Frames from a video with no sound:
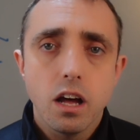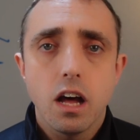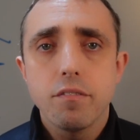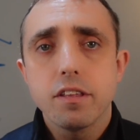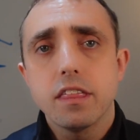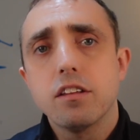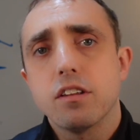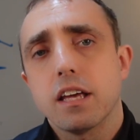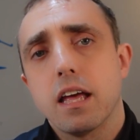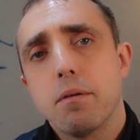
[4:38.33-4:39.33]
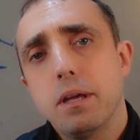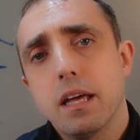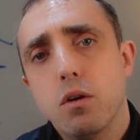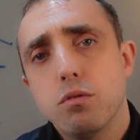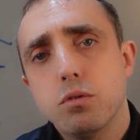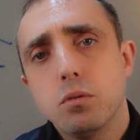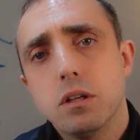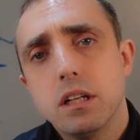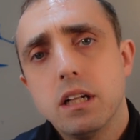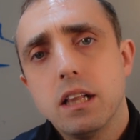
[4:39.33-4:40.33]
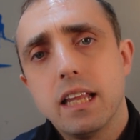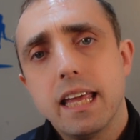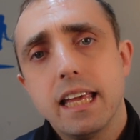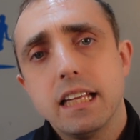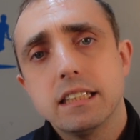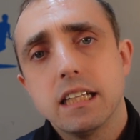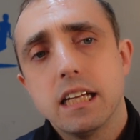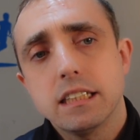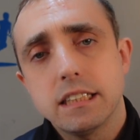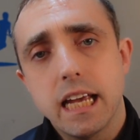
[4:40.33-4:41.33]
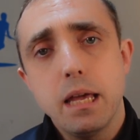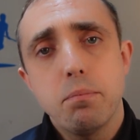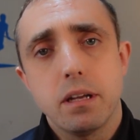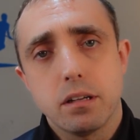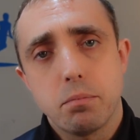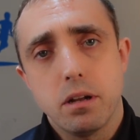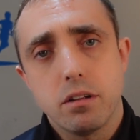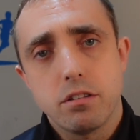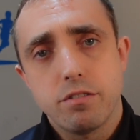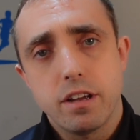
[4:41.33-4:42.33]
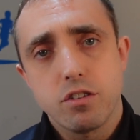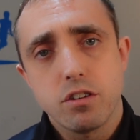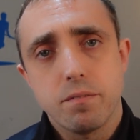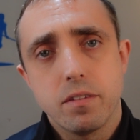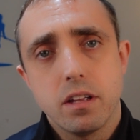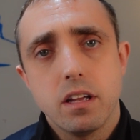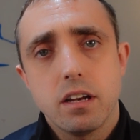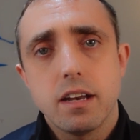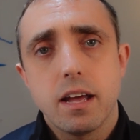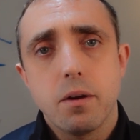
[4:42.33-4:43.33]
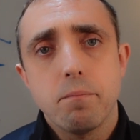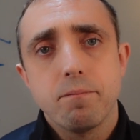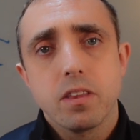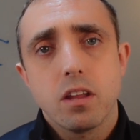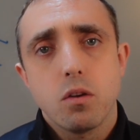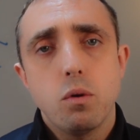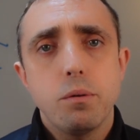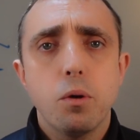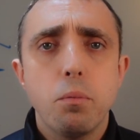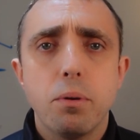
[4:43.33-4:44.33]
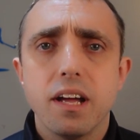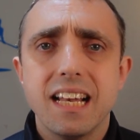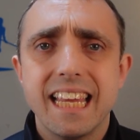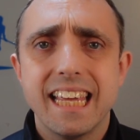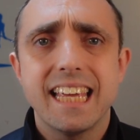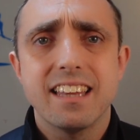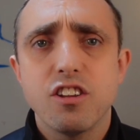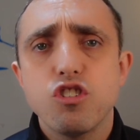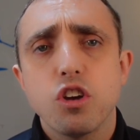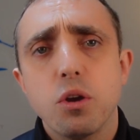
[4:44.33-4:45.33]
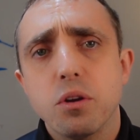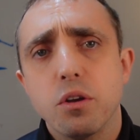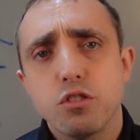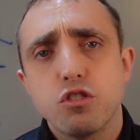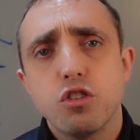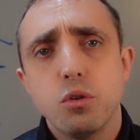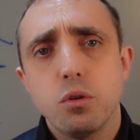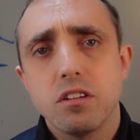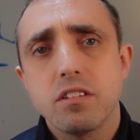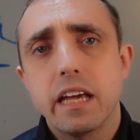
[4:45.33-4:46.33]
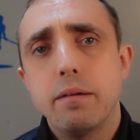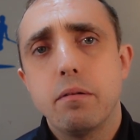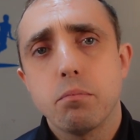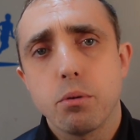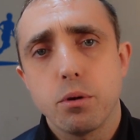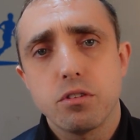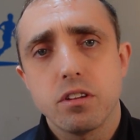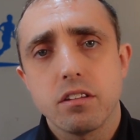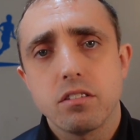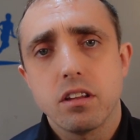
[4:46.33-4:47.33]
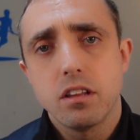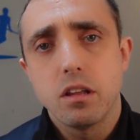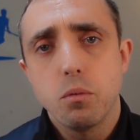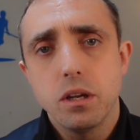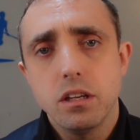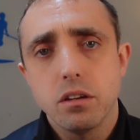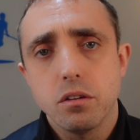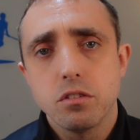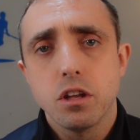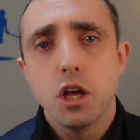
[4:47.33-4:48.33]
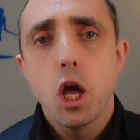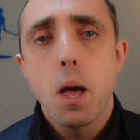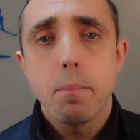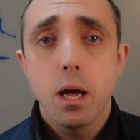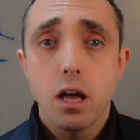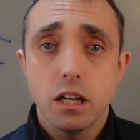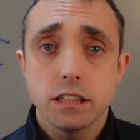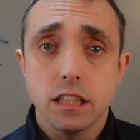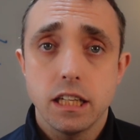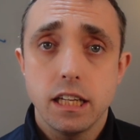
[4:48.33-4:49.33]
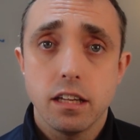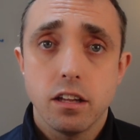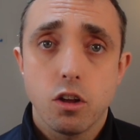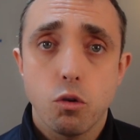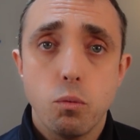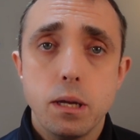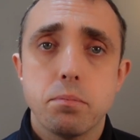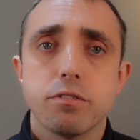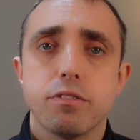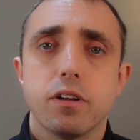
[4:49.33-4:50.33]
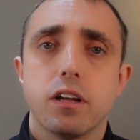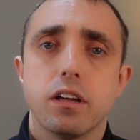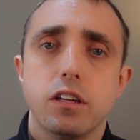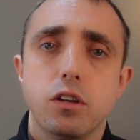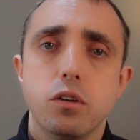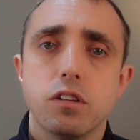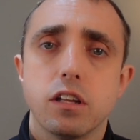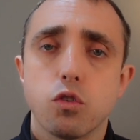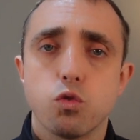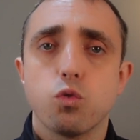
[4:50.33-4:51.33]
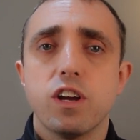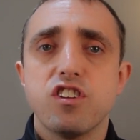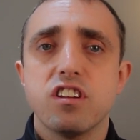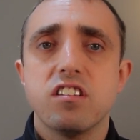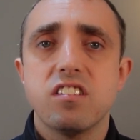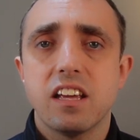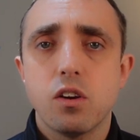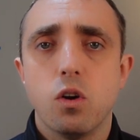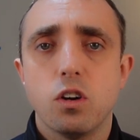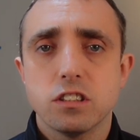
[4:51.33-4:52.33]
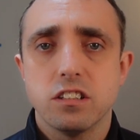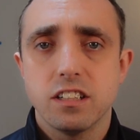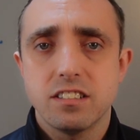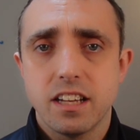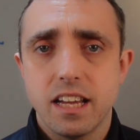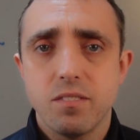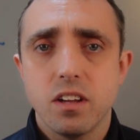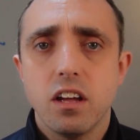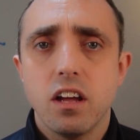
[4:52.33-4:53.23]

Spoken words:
Other things that can be helpful is taping the plantar fascia. Now, we will put a link in the show notes to the taping process that we use. Personally, we prefer using the rigid zinc oxide tape.